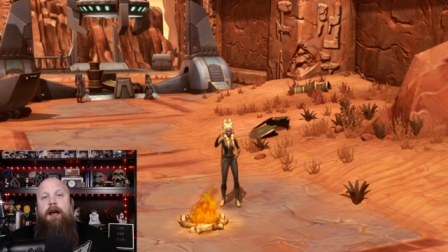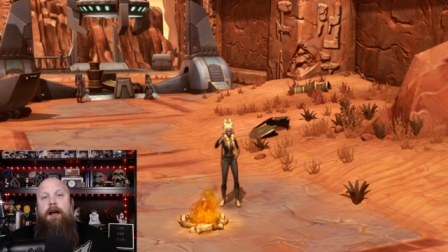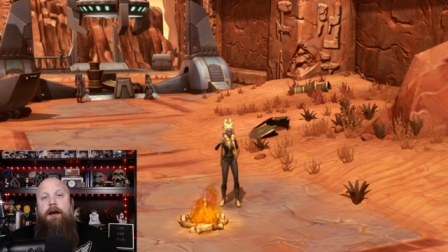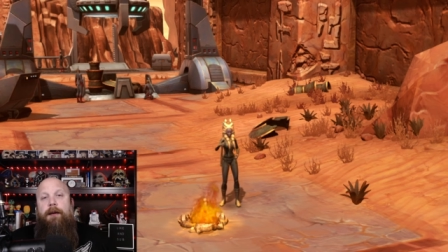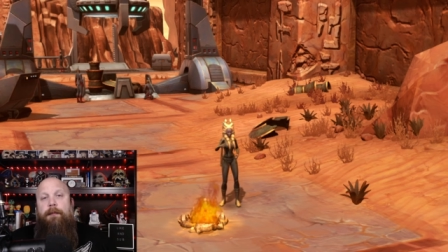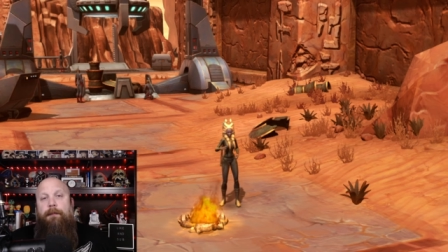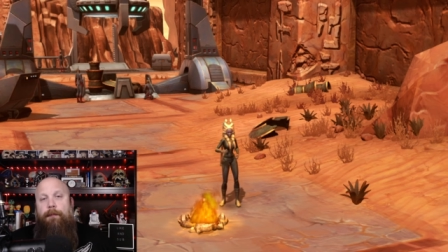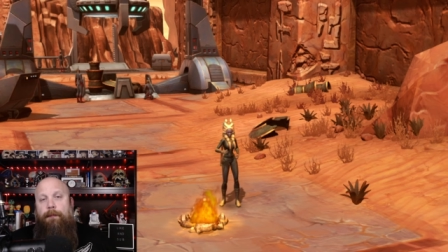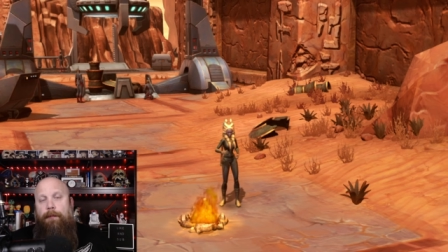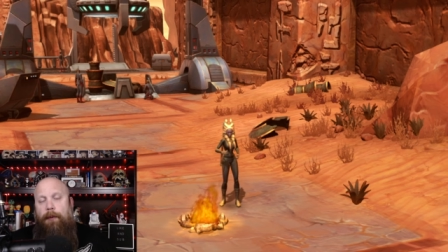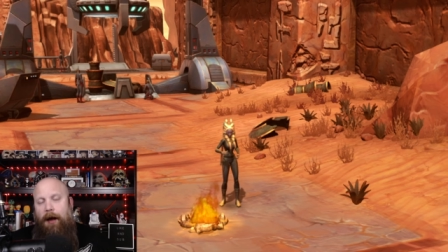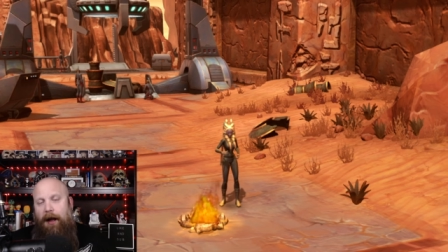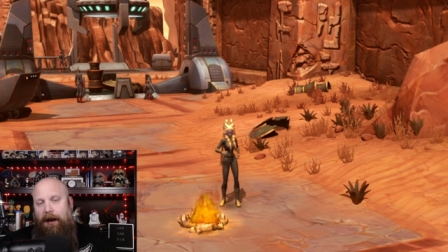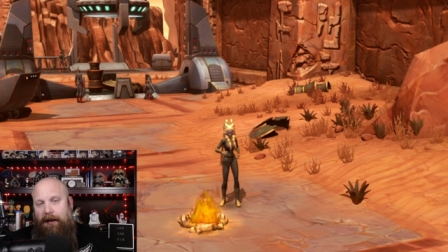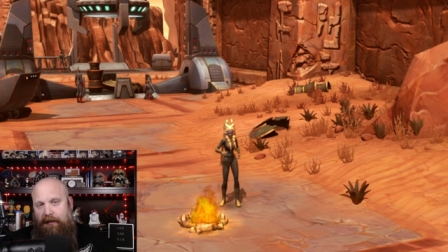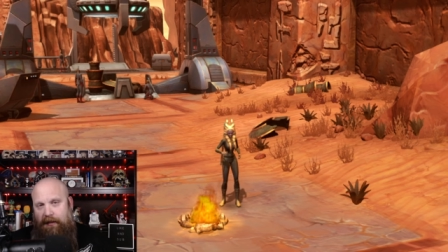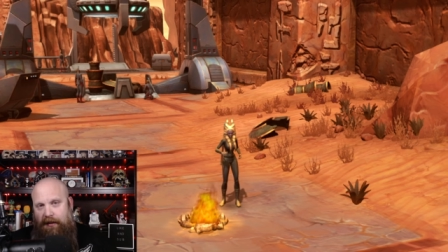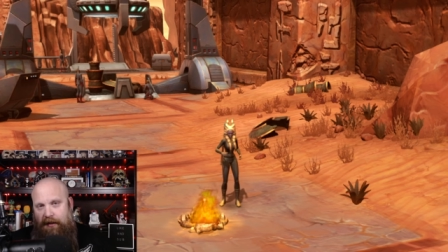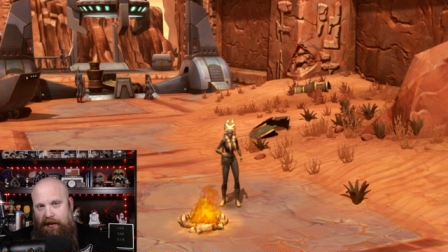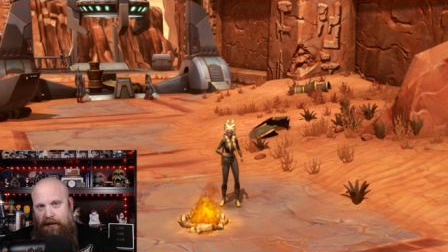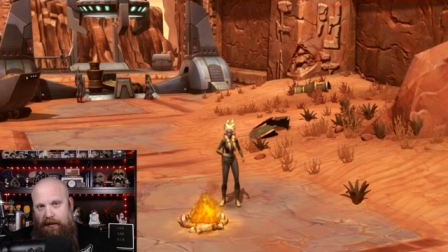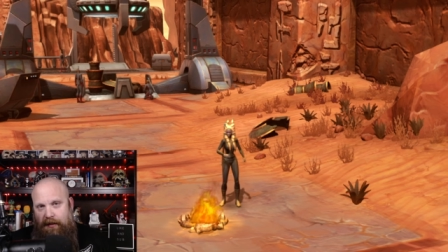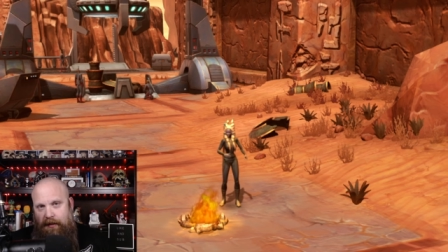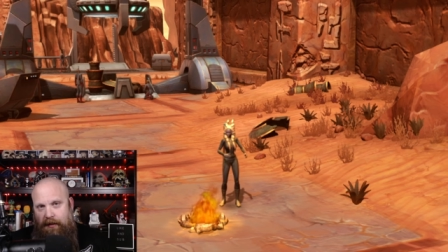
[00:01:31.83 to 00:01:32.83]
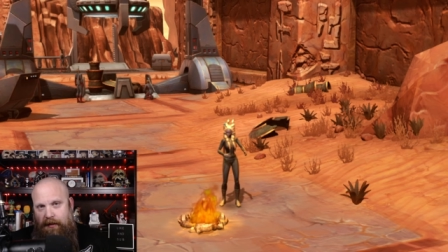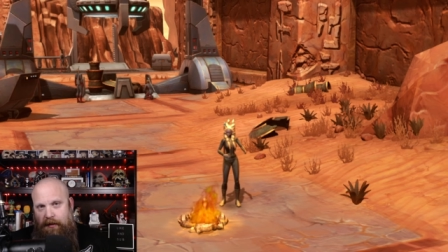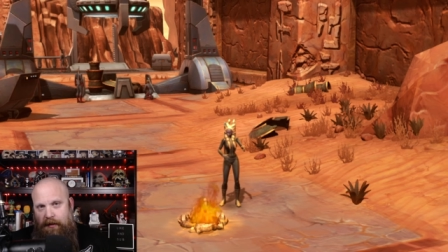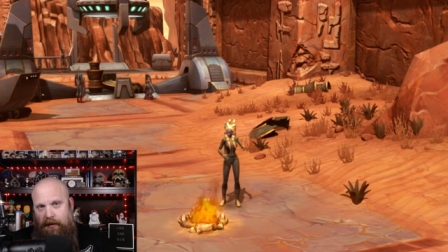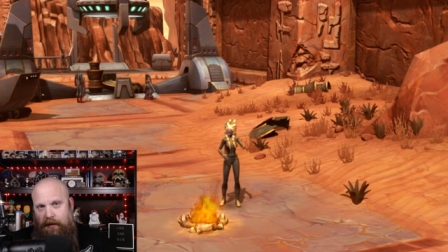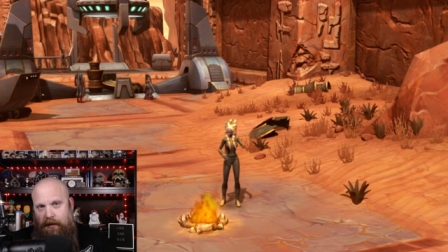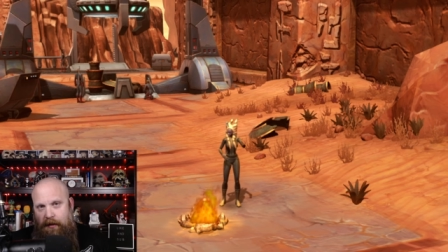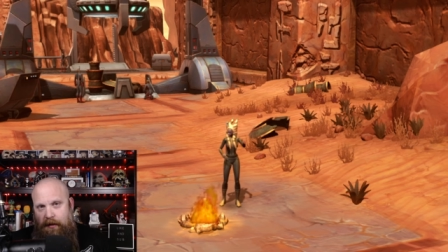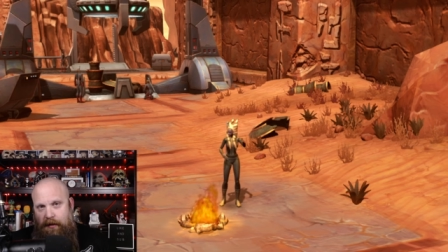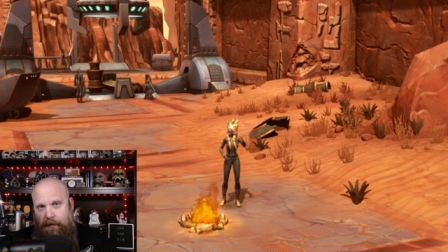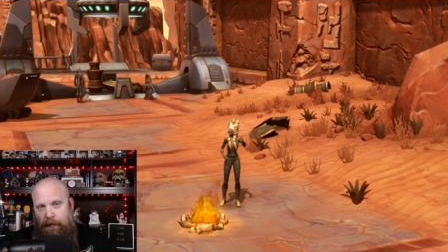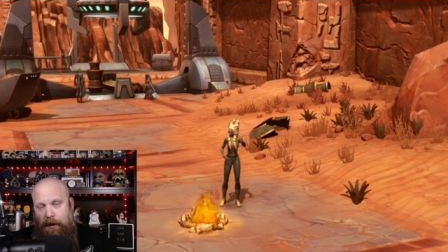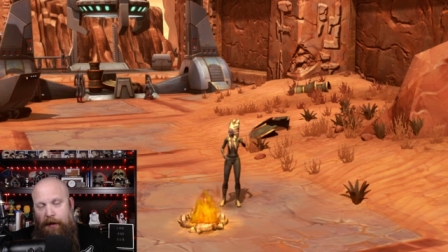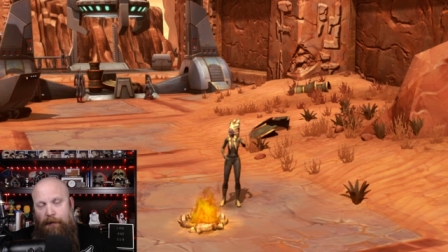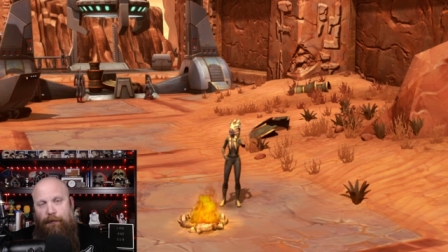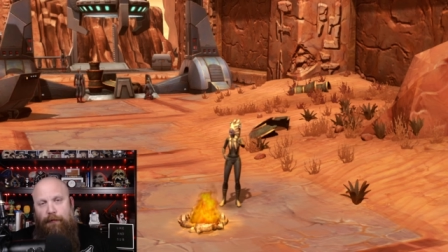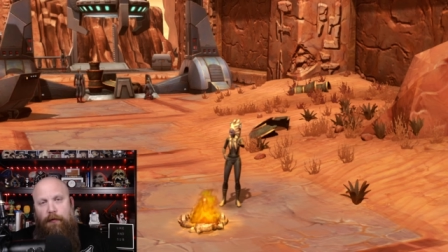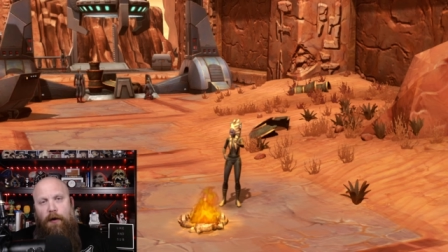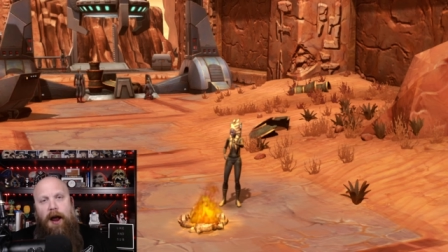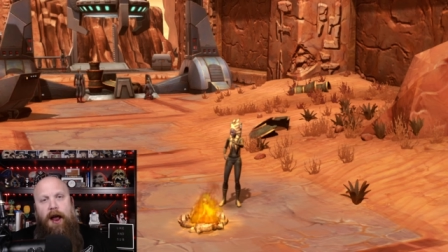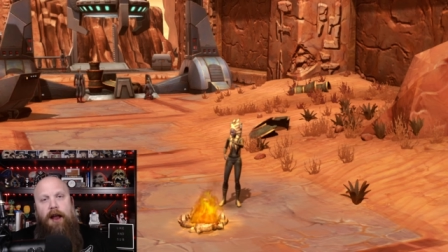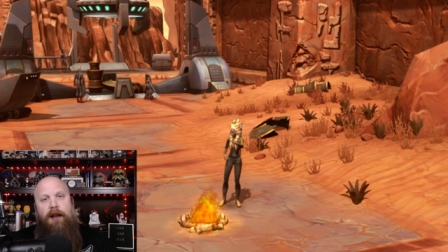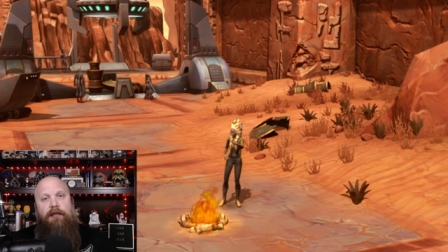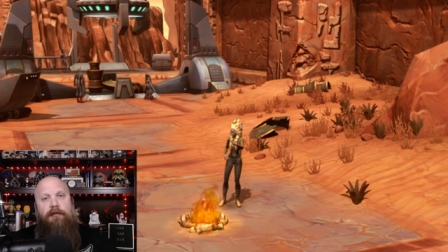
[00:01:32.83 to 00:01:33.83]
But, my
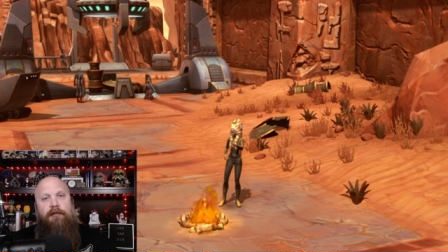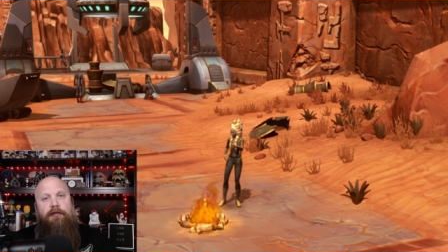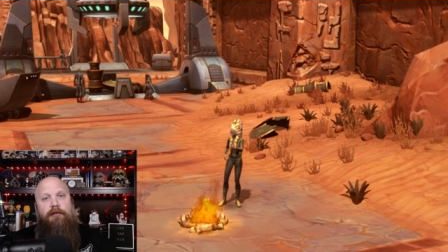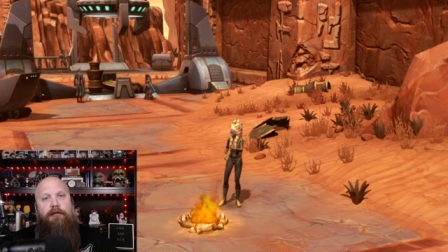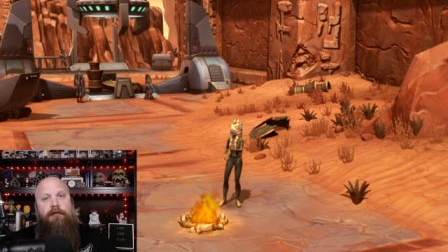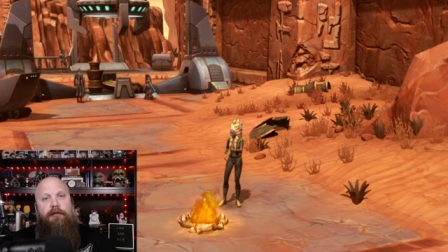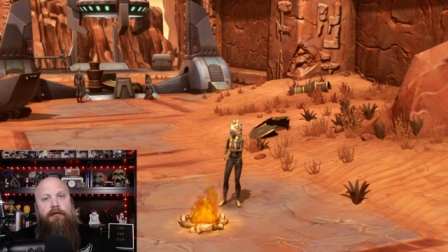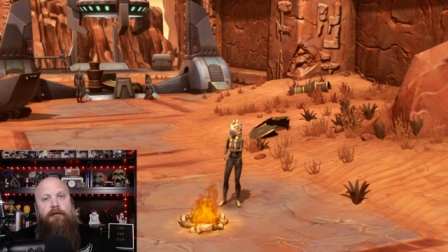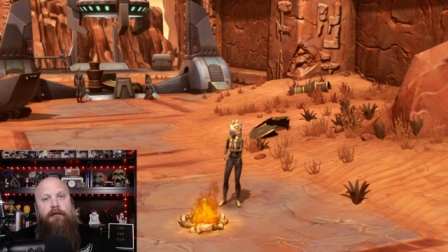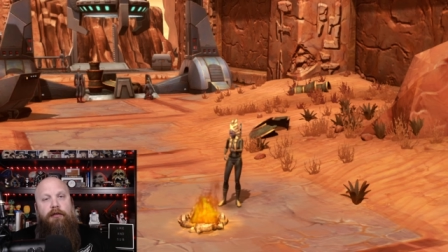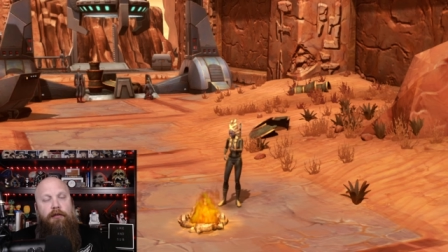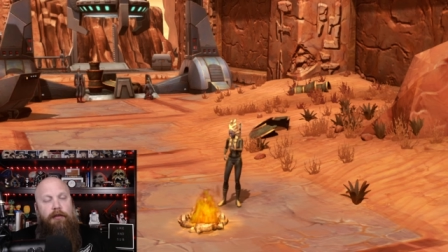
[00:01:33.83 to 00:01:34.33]
friends,